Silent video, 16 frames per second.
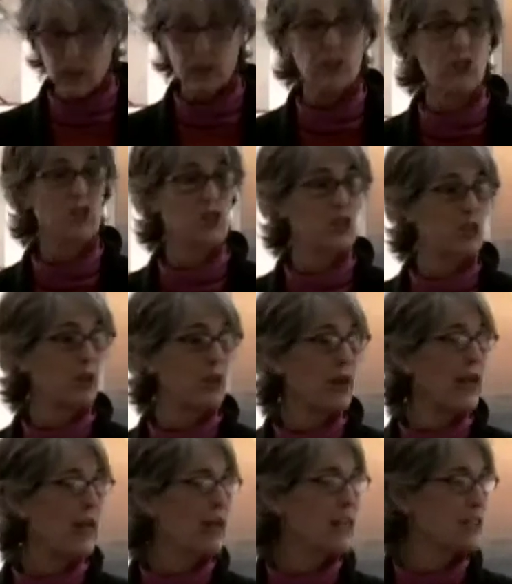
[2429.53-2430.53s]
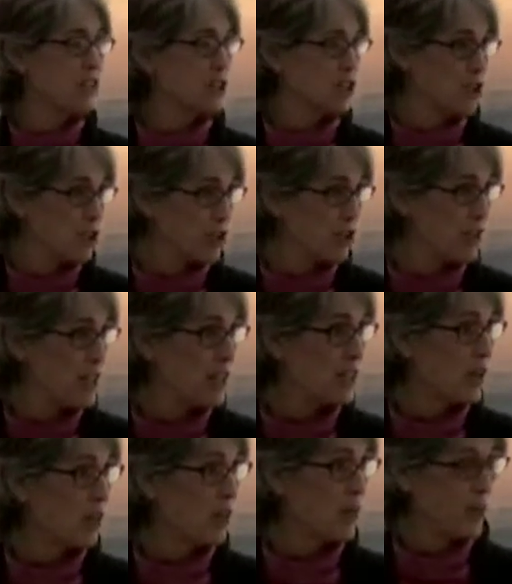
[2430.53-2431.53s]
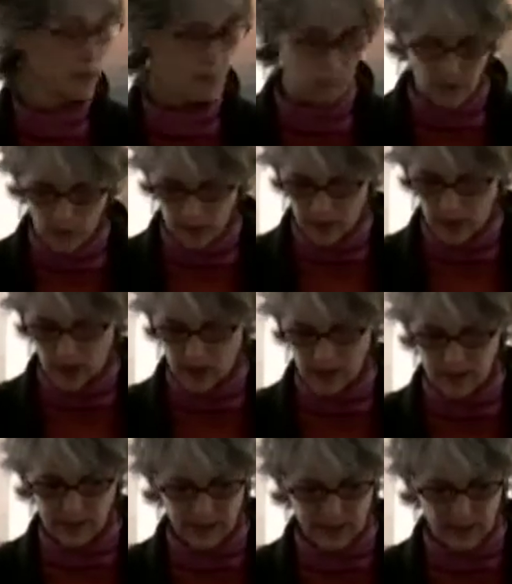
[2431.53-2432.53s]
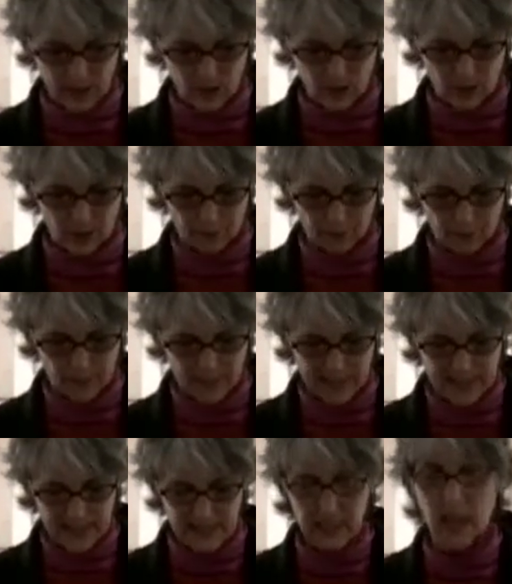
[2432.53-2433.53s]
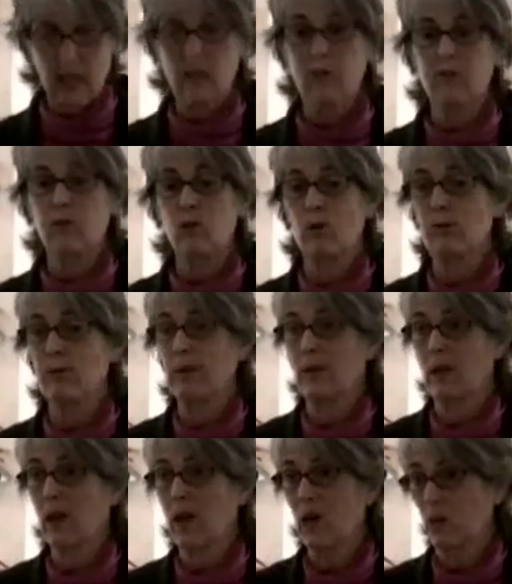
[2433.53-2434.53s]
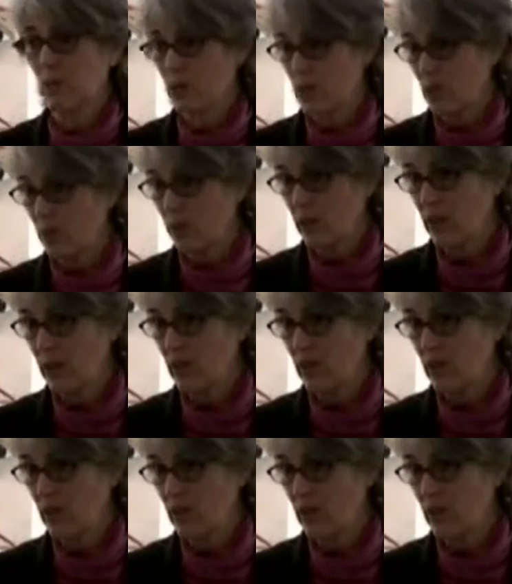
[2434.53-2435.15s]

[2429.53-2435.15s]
of what to do. It's a journey that we embark on together. It's not a formula on which